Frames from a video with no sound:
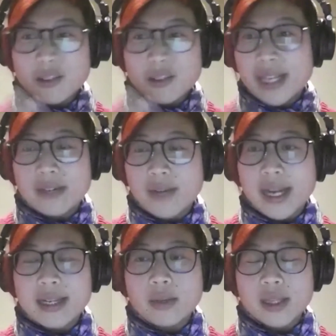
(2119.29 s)
creative
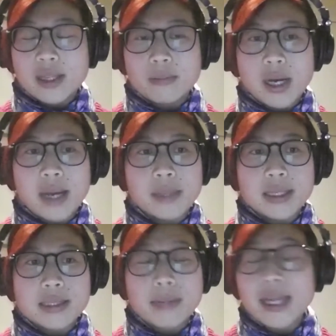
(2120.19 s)
writing with
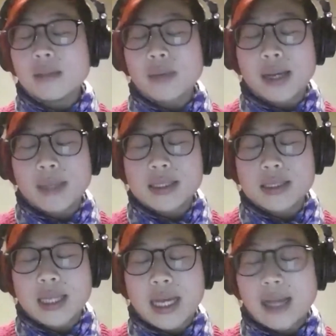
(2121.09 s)
Michael Mohammed
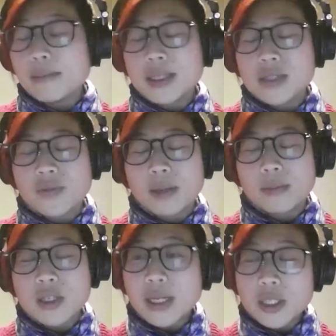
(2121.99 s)
Ahmed
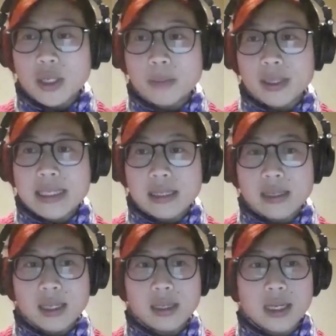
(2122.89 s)
from Sweatshop in
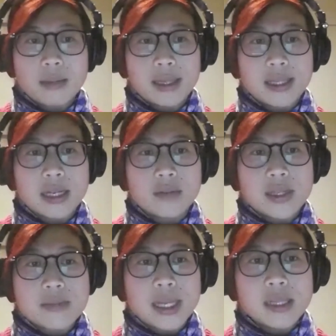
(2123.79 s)
Sydney at the end of
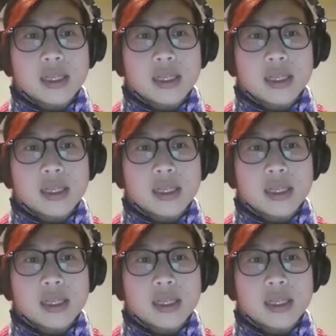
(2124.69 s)
this month.